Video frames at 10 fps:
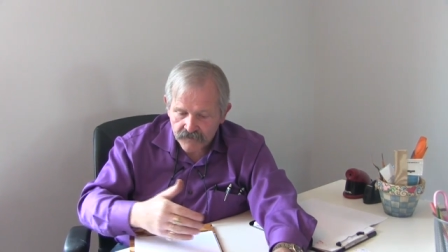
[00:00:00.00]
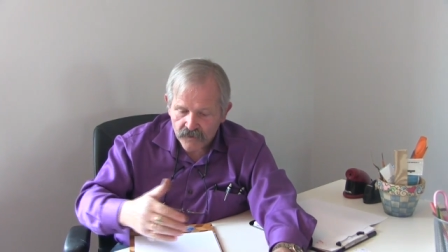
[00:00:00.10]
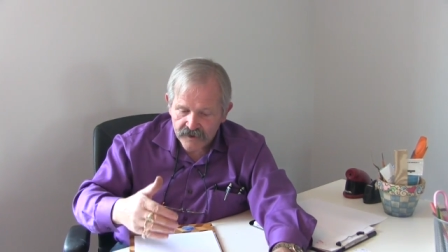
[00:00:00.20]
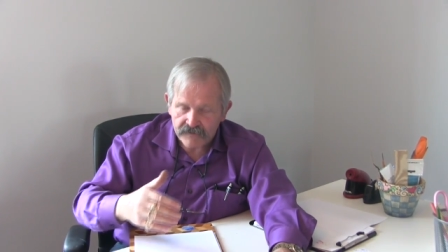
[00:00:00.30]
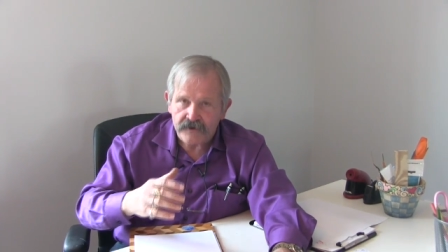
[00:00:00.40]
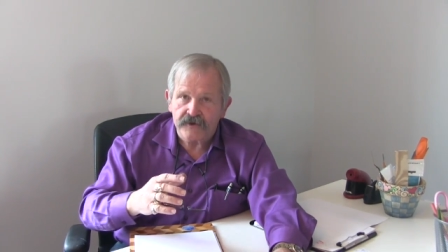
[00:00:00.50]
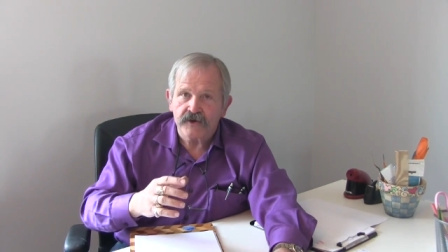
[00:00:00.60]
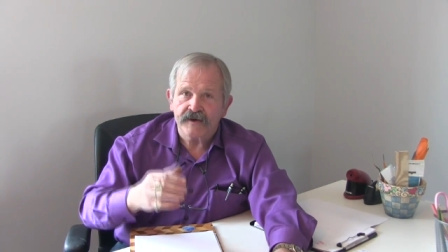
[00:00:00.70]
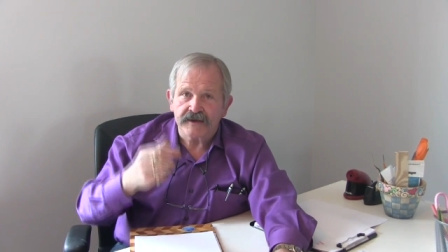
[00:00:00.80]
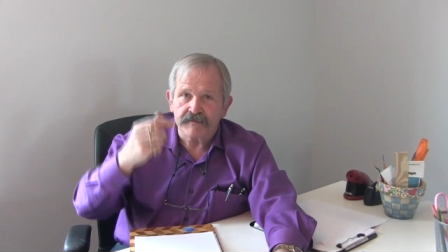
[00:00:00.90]
whatever you're
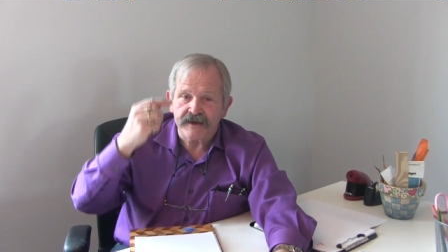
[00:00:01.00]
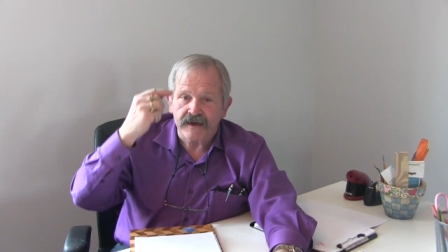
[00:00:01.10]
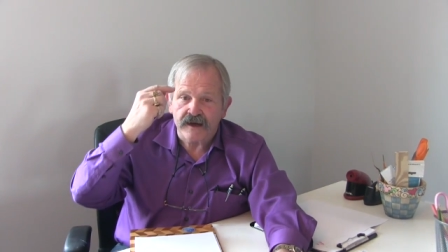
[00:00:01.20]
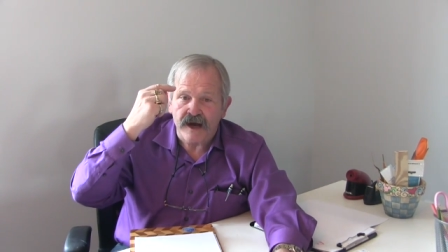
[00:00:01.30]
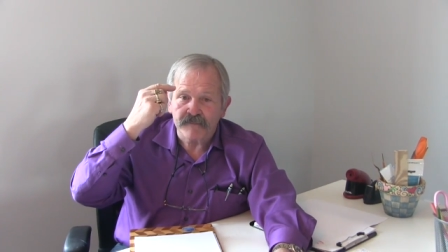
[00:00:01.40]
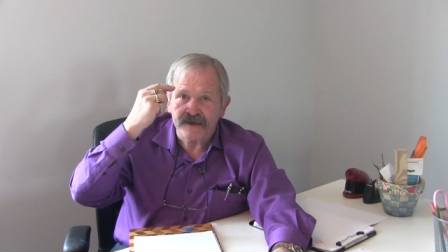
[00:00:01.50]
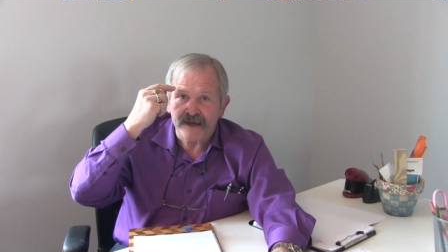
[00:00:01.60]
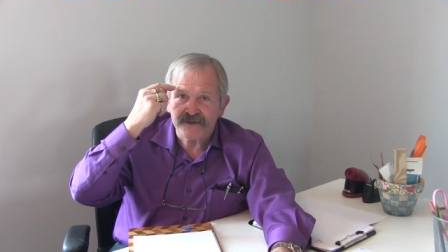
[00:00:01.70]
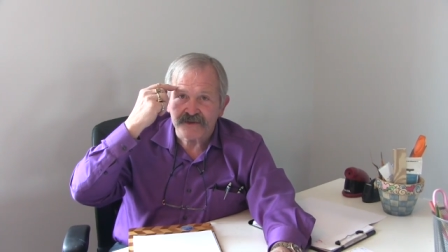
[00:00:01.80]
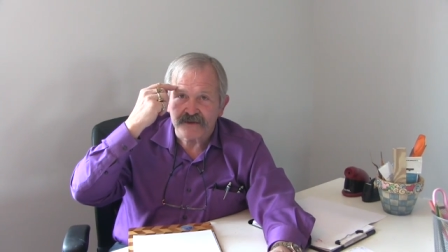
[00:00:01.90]
doing to be a
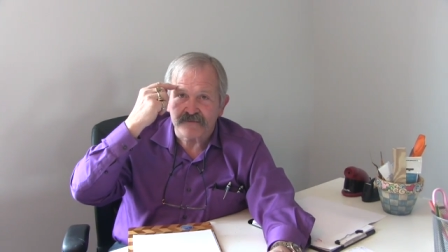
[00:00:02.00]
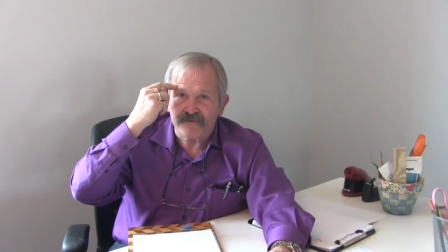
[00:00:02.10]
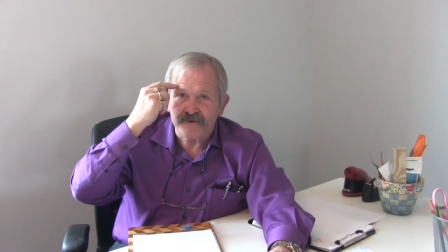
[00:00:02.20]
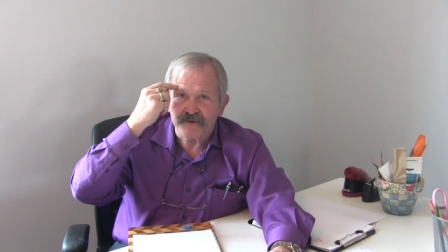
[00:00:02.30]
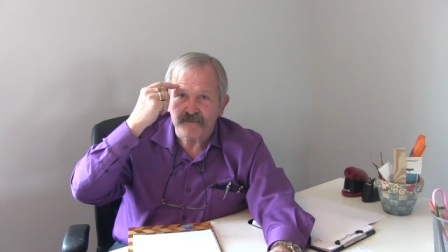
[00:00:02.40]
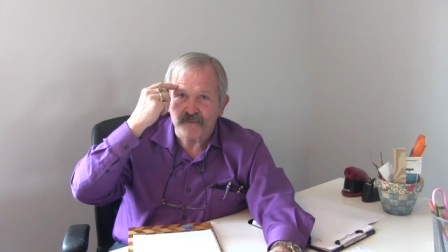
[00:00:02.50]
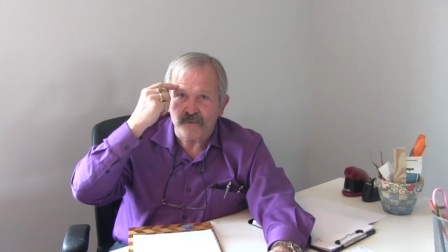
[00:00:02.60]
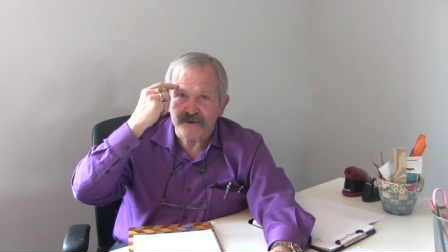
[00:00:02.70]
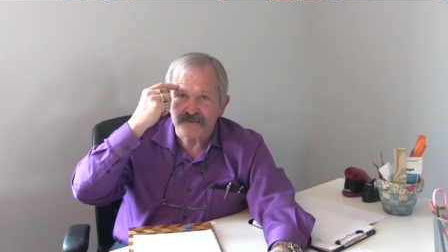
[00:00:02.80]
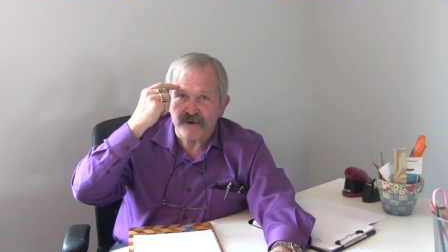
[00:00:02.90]
combination of
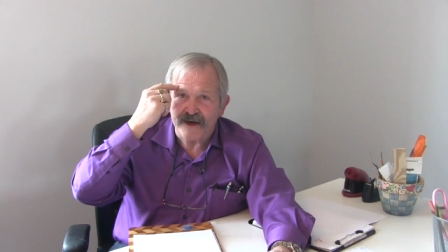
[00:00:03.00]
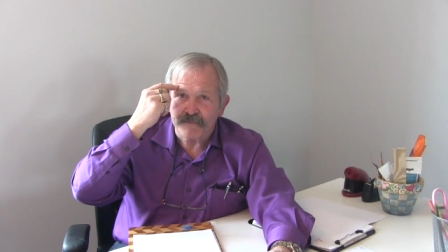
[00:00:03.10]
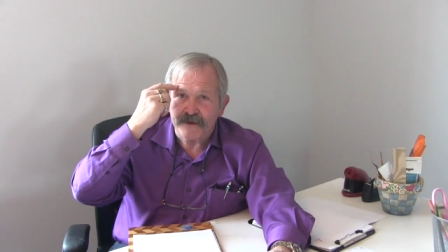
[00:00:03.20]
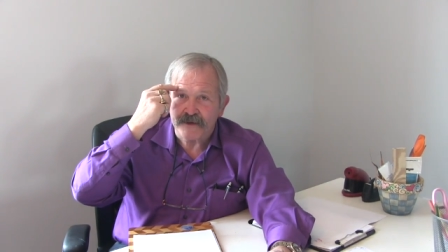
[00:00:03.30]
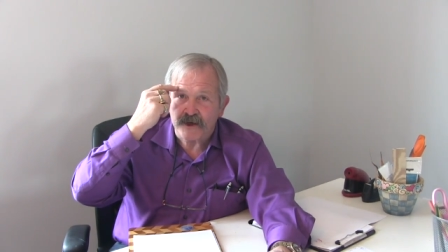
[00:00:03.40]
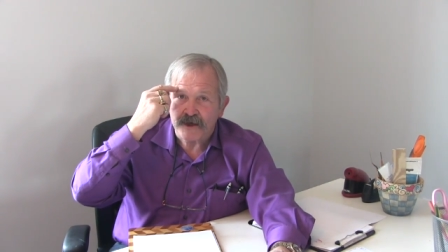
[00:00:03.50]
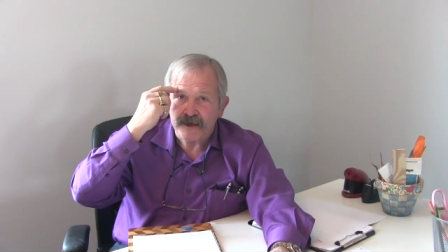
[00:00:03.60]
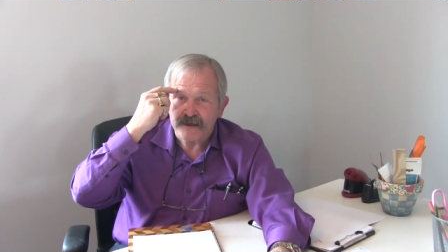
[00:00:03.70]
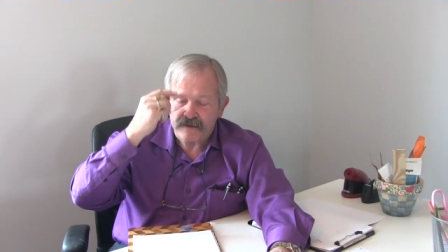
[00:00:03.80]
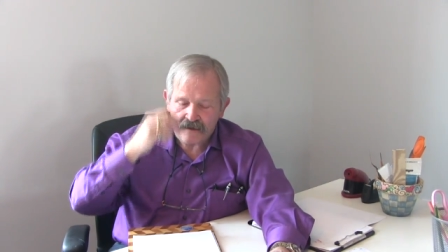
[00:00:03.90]
what's right up
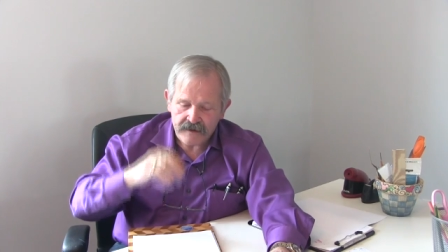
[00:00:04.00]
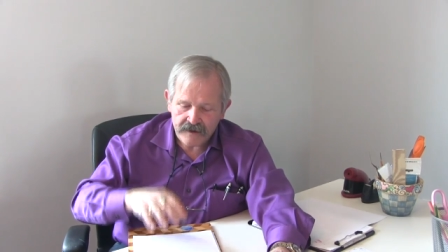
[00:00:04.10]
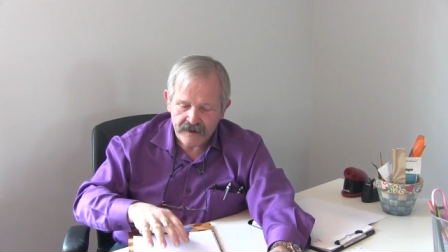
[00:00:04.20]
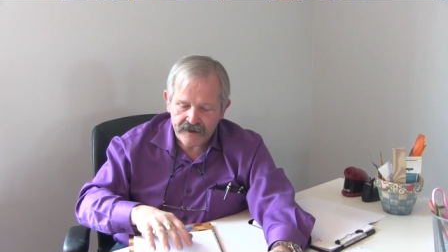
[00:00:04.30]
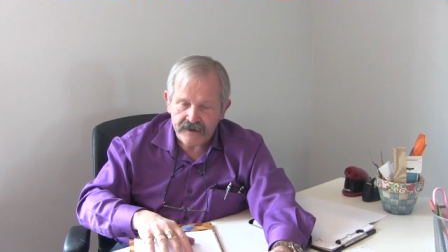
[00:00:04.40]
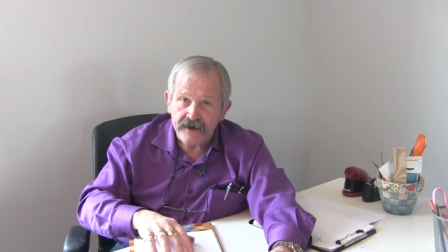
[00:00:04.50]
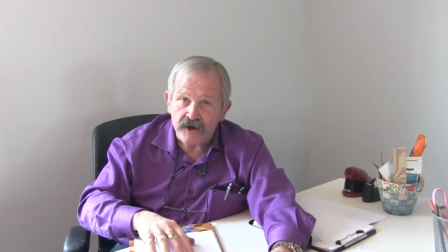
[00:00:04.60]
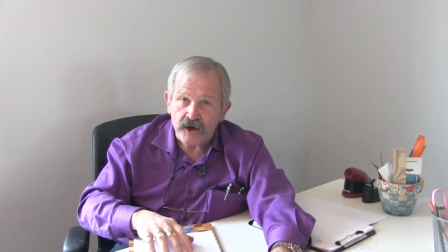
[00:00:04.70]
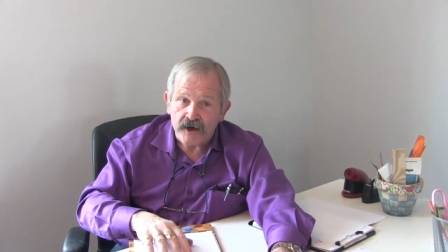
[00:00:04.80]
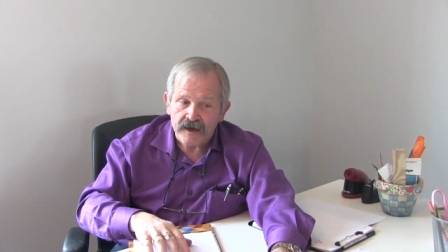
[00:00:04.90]
here and
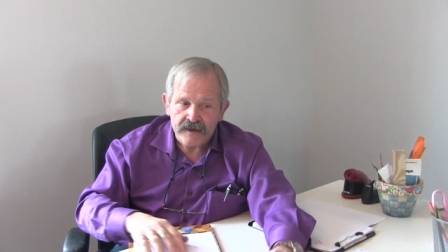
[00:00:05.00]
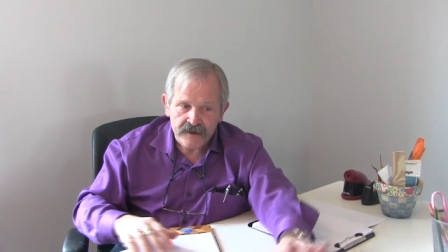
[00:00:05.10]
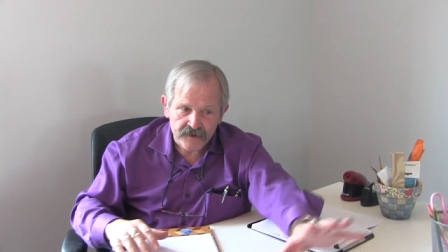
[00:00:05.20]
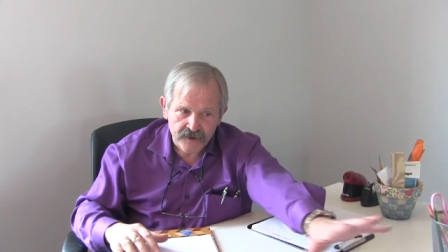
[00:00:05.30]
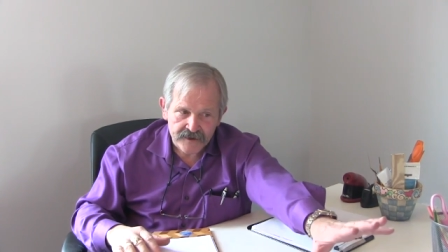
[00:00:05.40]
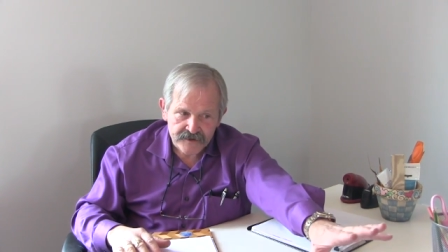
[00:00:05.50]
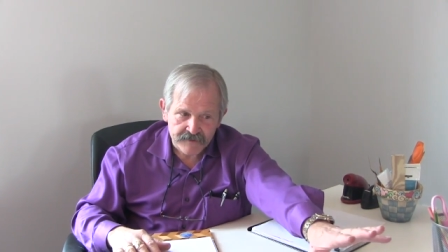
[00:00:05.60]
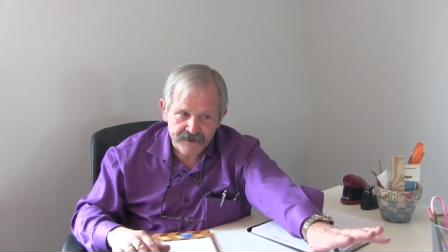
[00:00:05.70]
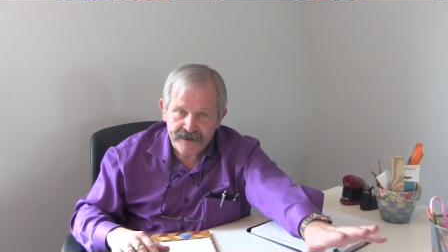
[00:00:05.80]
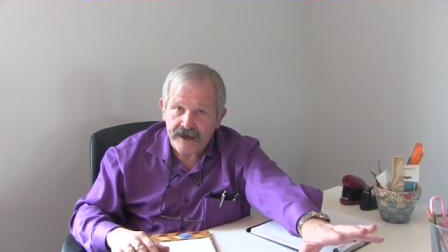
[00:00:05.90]
here, not
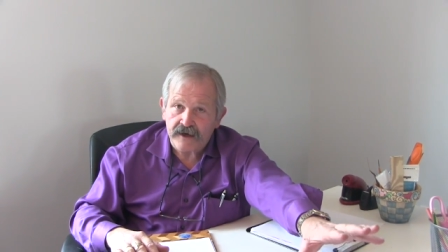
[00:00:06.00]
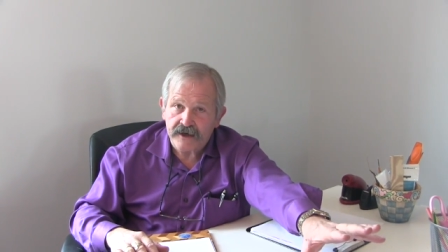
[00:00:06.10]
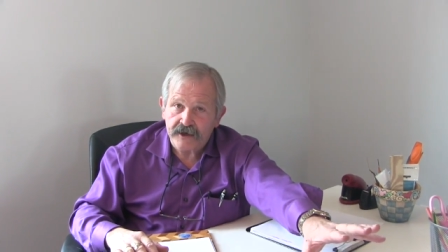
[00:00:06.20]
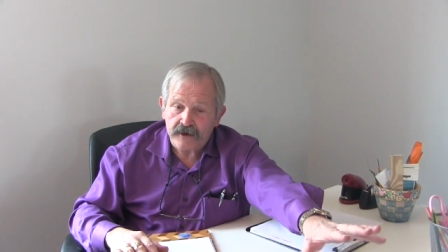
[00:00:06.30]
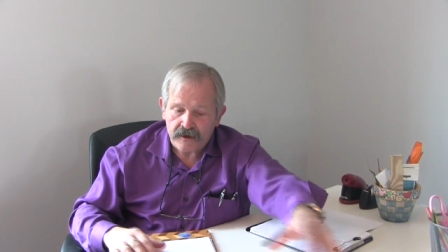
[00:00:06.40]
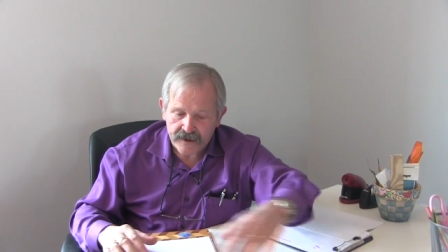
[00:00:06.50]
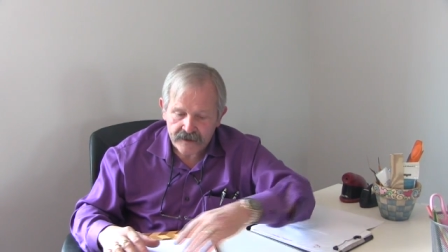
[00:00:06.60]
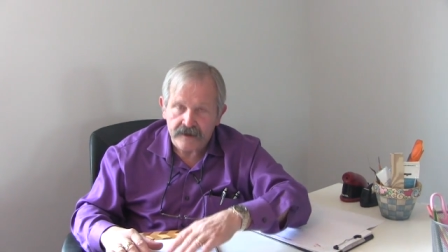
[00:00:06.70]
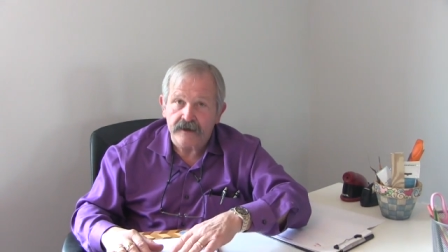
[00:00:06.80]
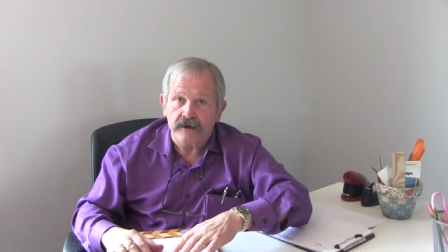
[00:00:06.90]
something out here
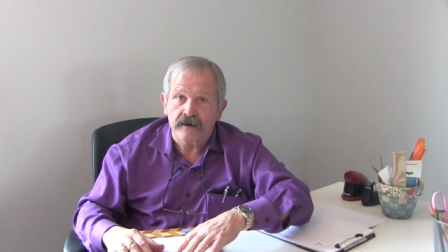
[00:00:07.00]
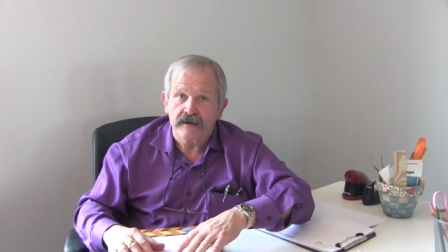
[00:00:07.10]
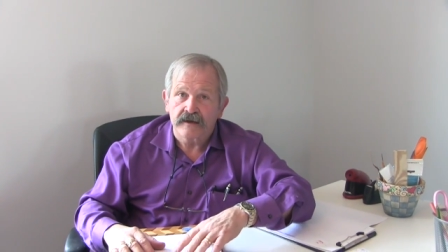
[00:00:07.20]
and here.